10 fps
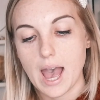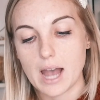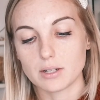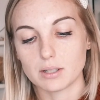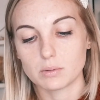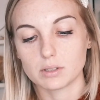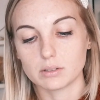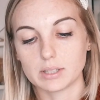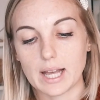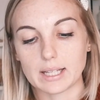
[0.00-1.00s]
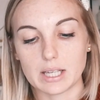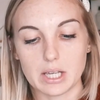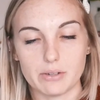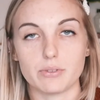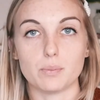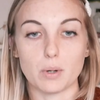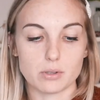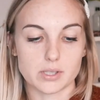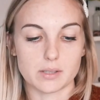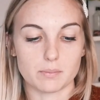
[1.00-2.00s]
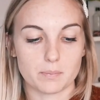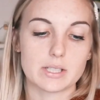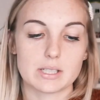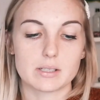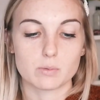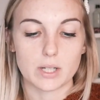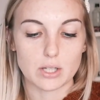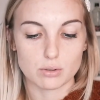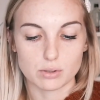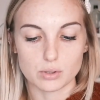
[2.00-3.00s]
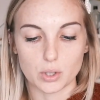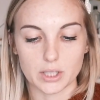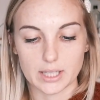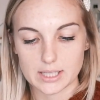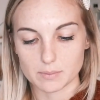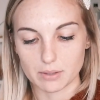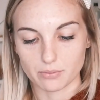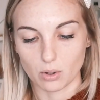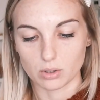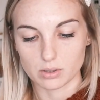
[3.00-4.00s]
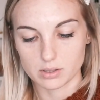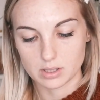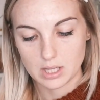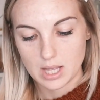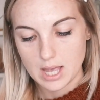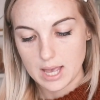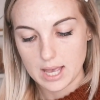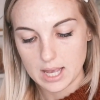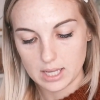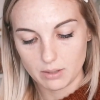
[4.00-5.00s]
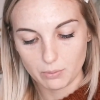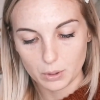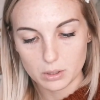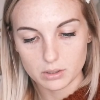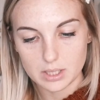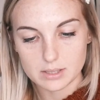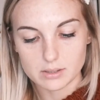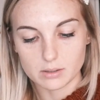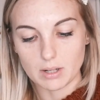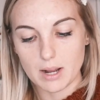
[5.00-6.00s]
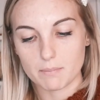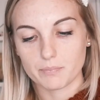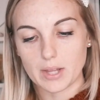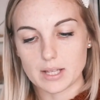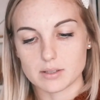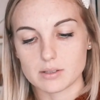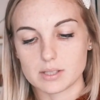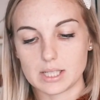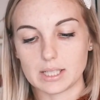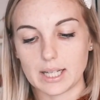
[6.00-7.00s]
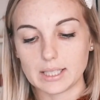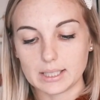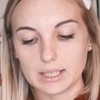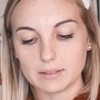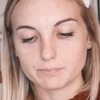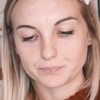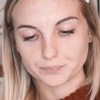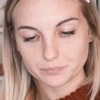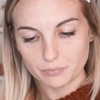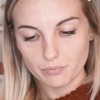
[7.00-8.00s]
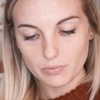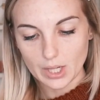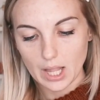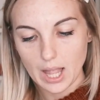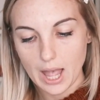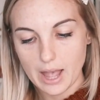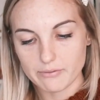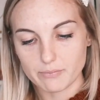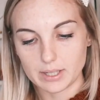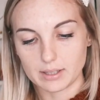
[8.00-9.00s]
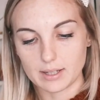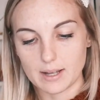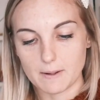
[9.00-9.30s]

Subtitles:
how they would look like if you post them. This is what I use to organize my photos. And if we go to Instagram, as you see lately, I've been